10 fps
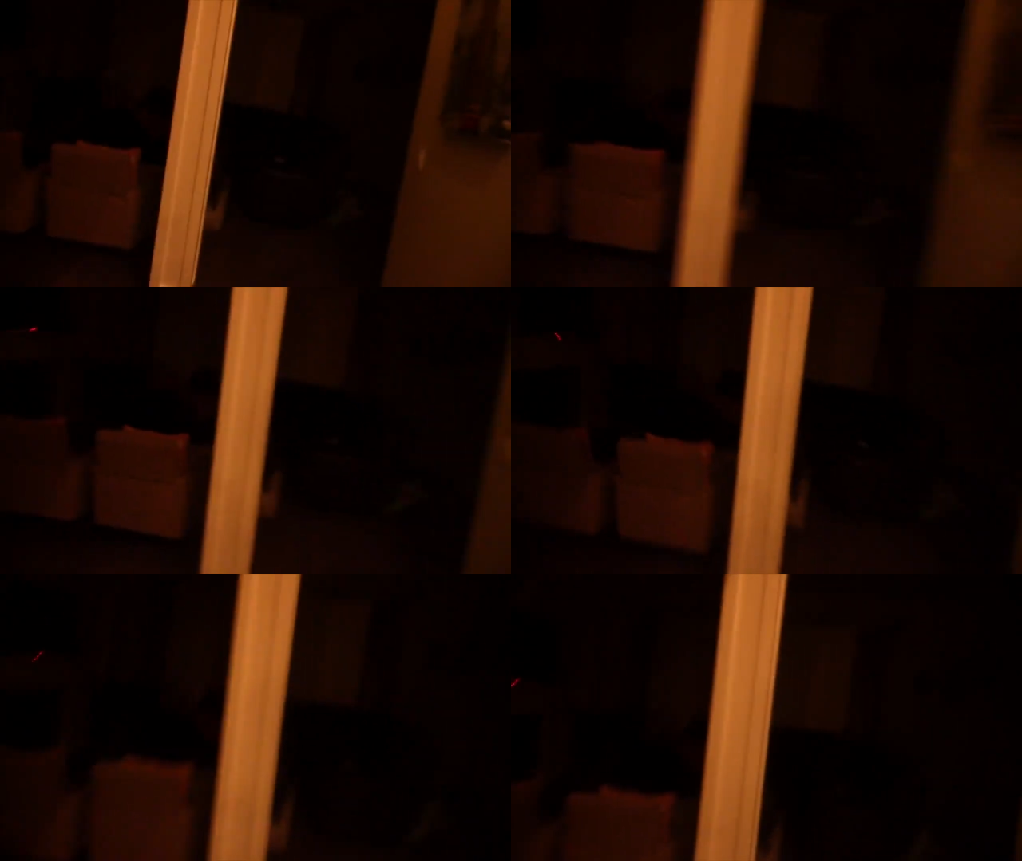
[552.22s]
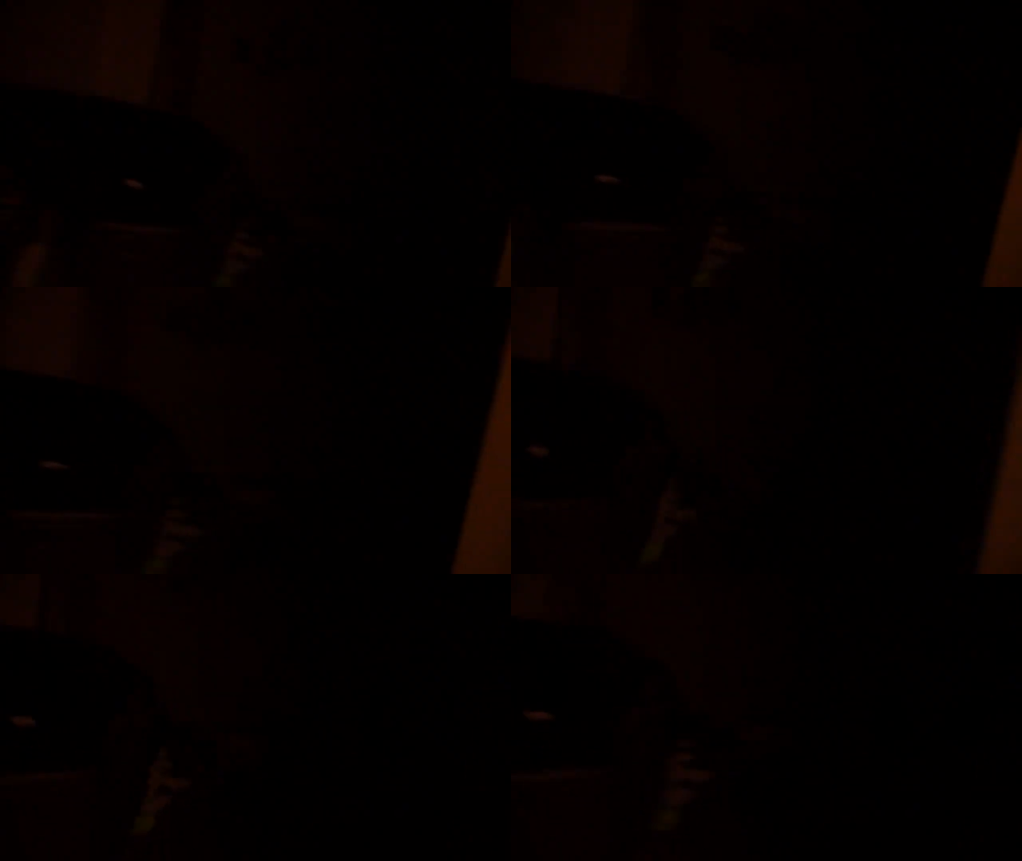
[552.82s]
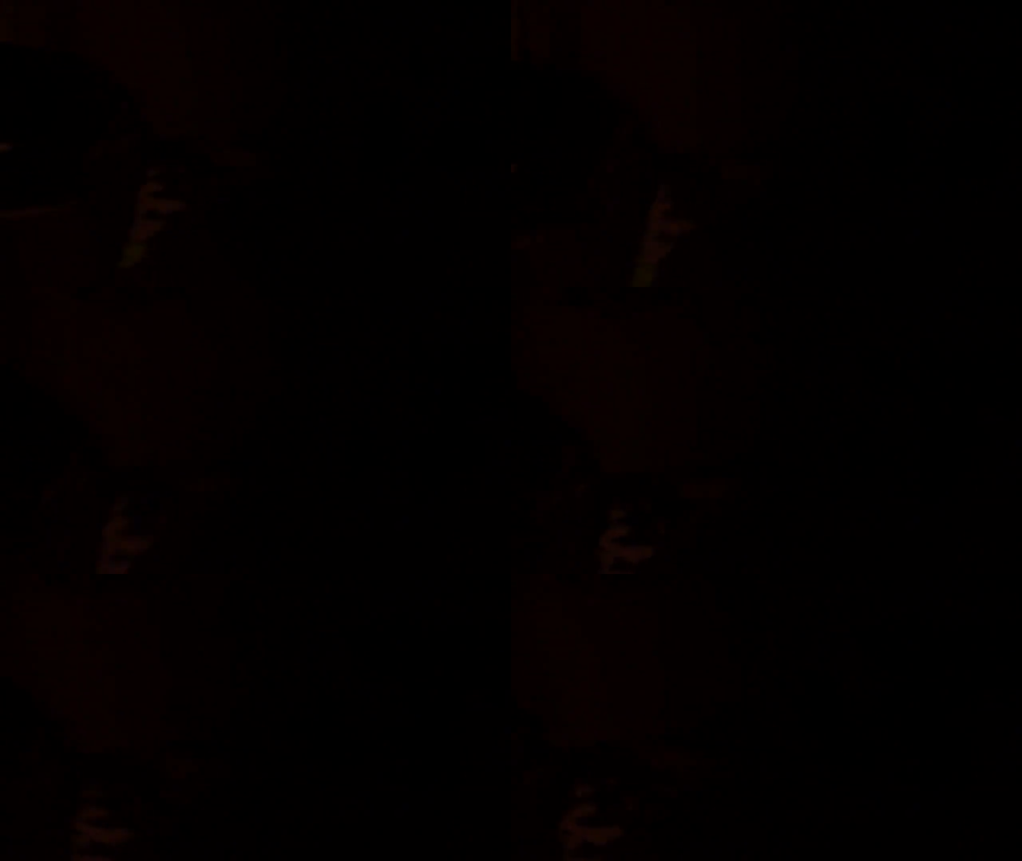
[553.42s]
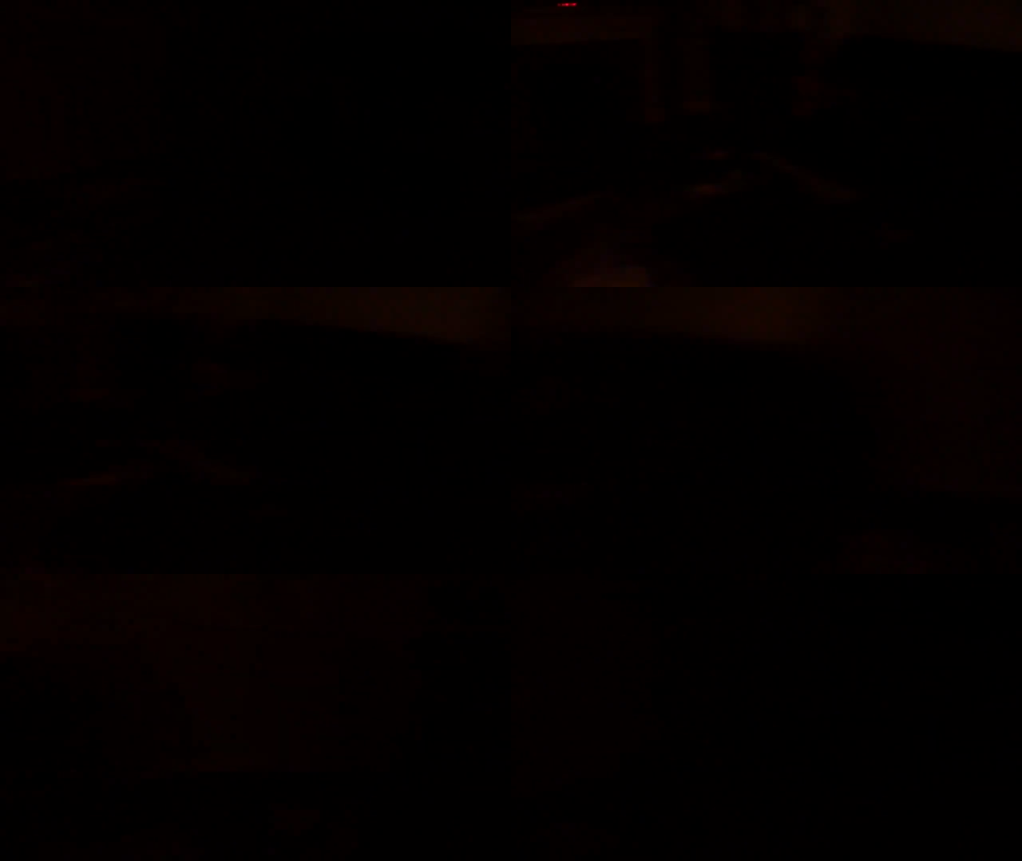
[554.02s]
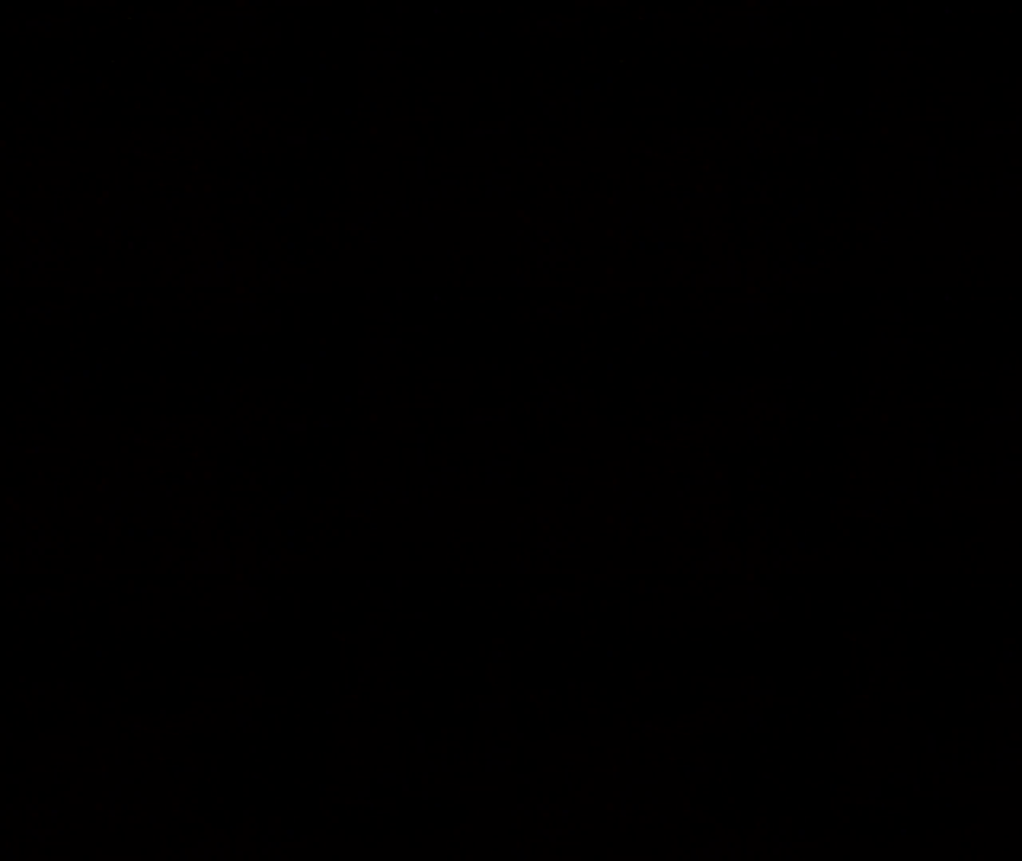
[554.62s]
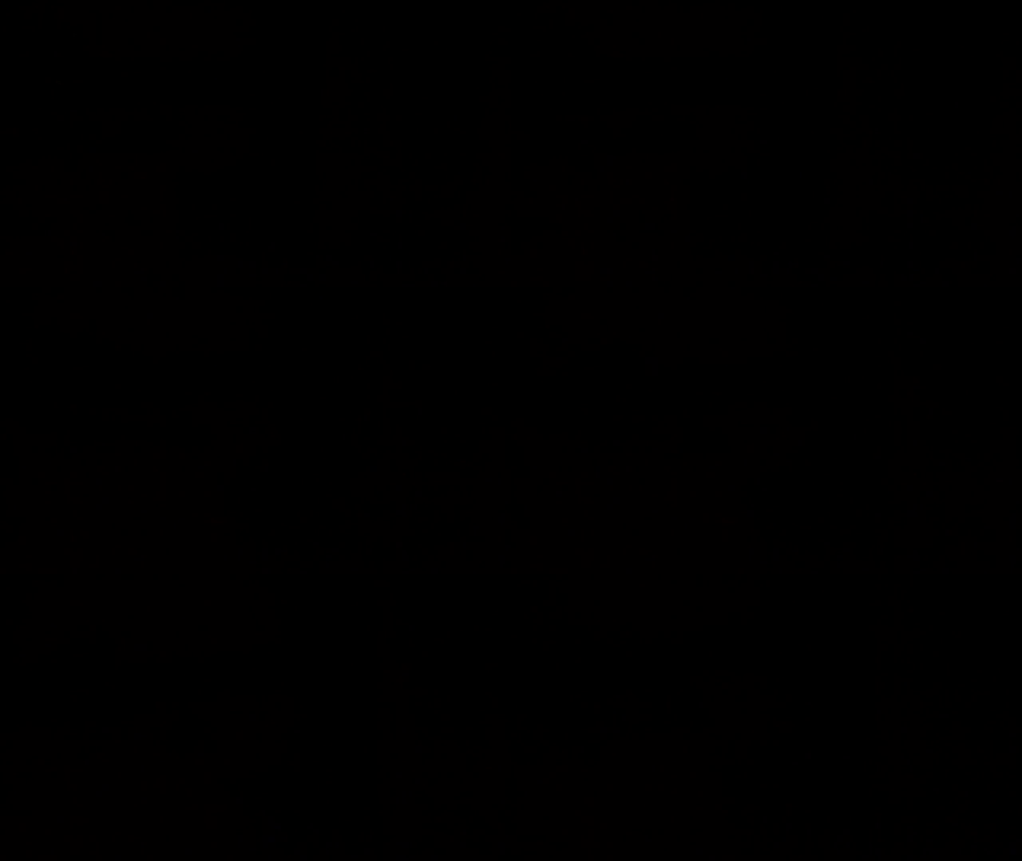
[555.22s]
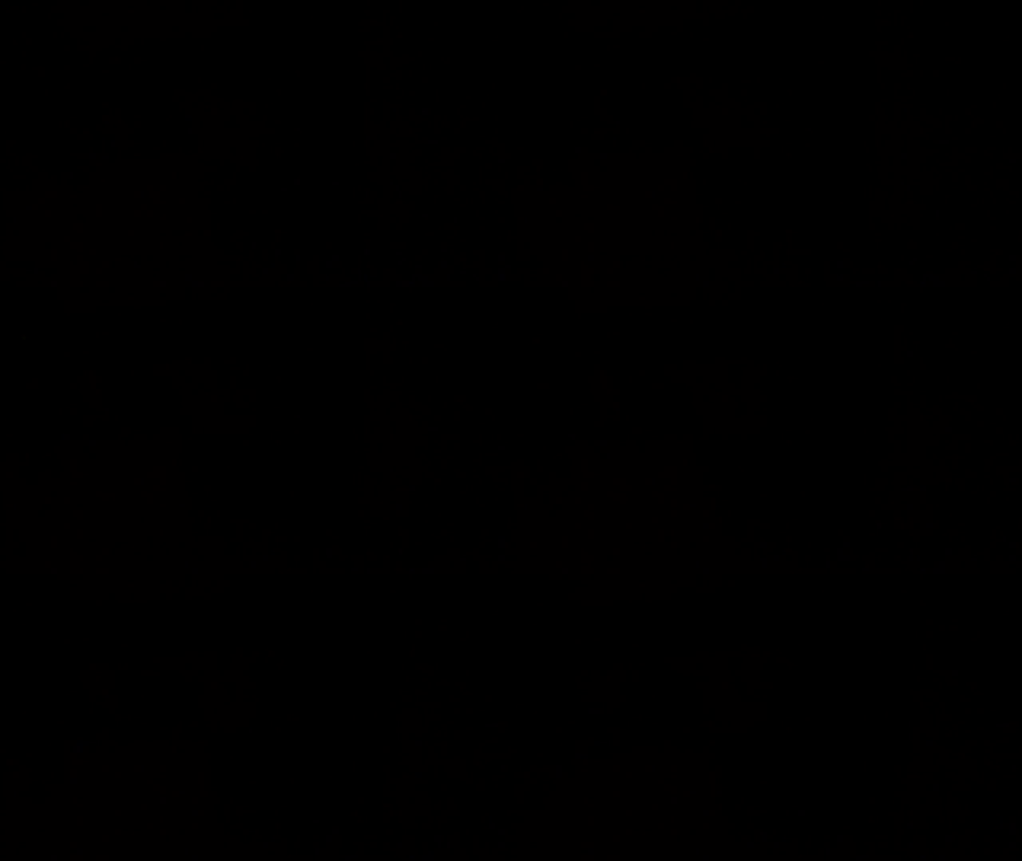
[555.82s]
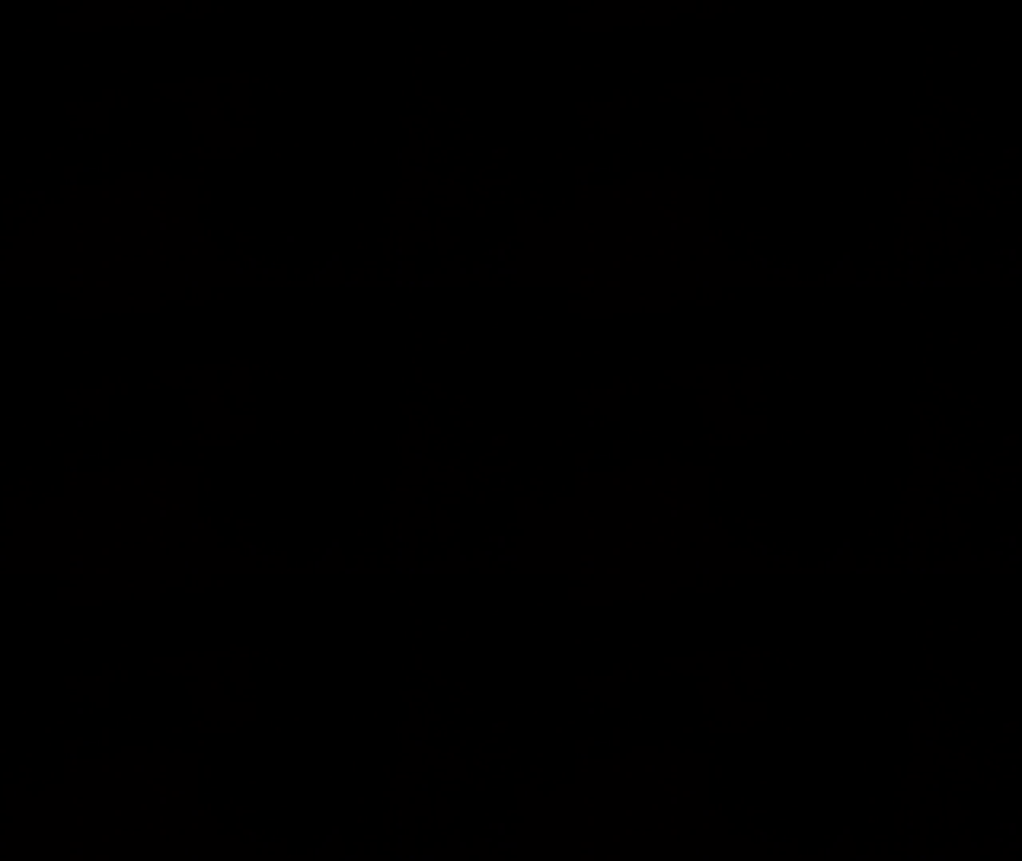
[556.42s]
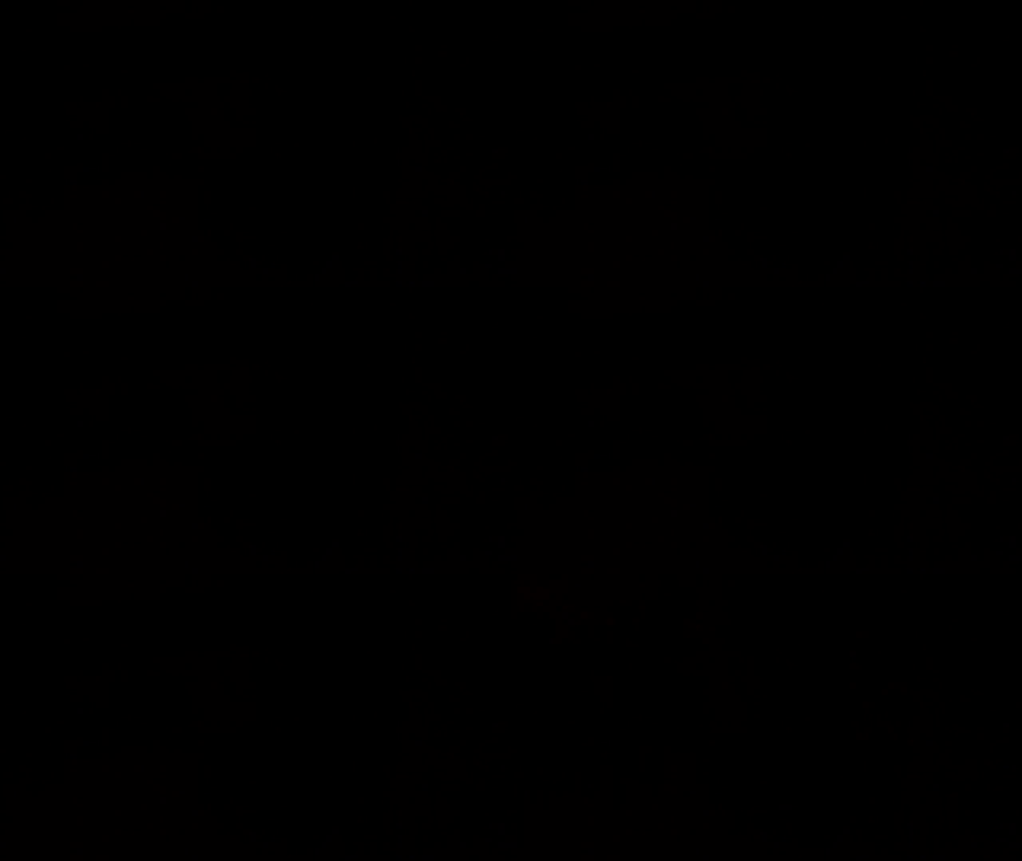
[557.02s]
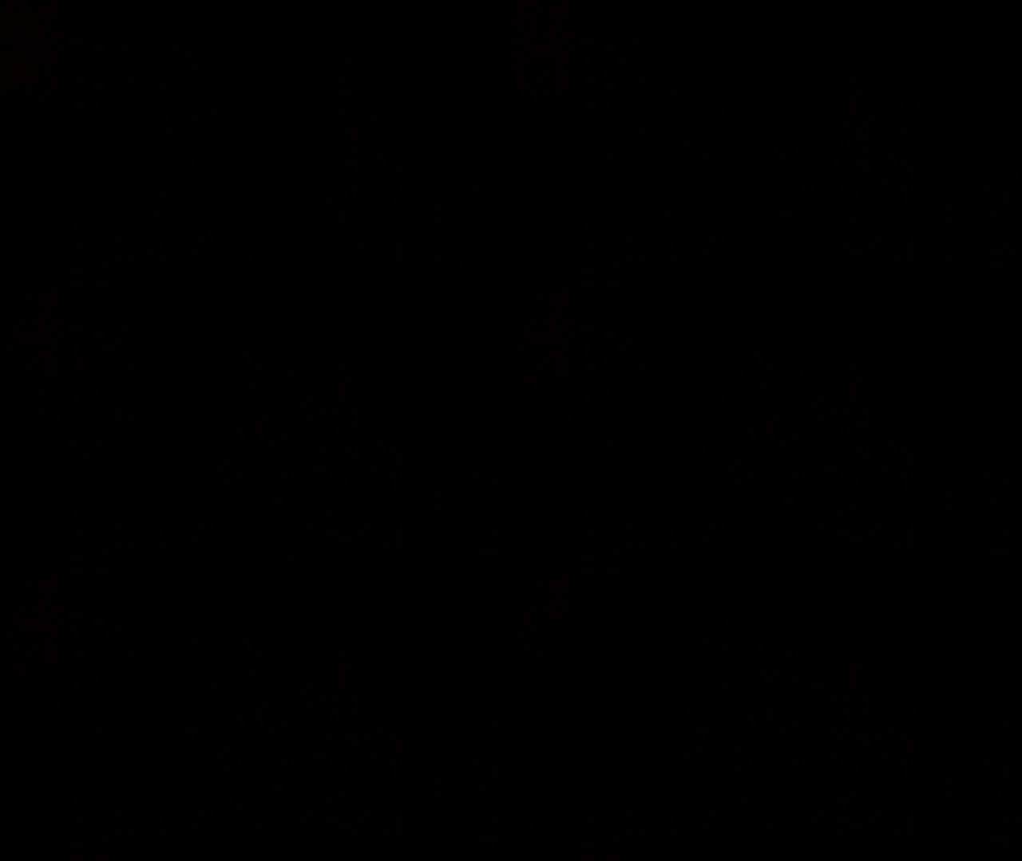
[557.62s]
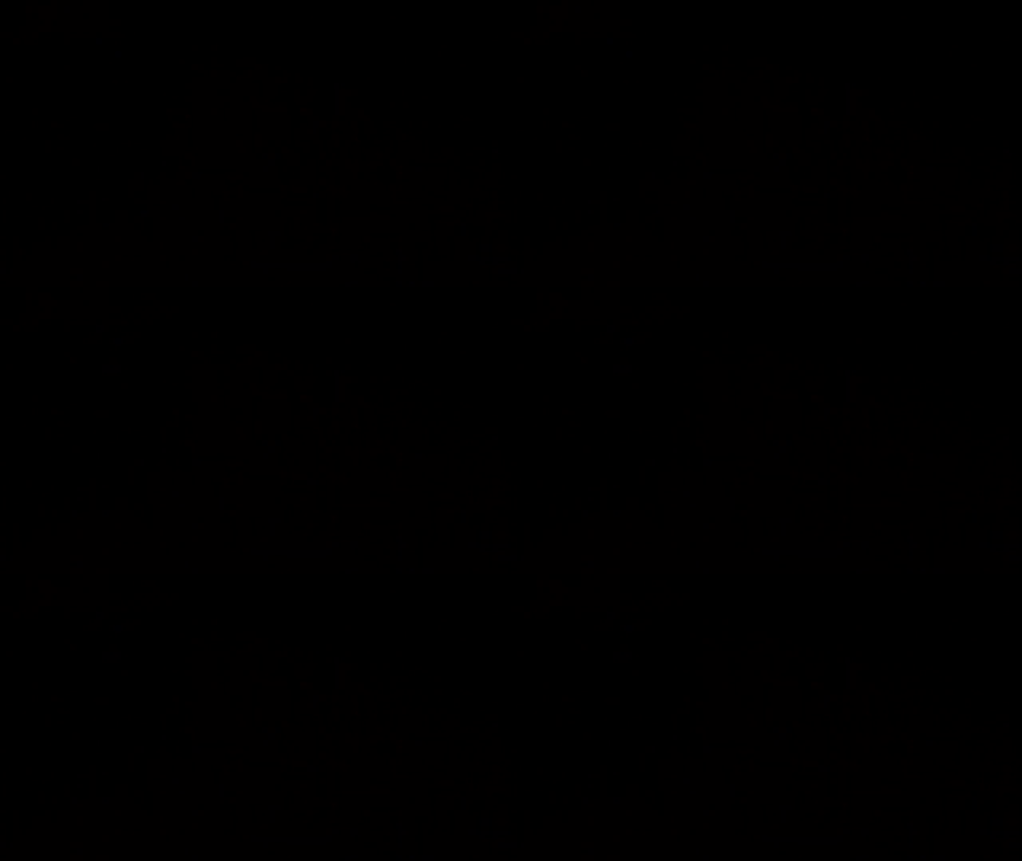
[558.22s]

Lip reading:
[unreadable: no face in view]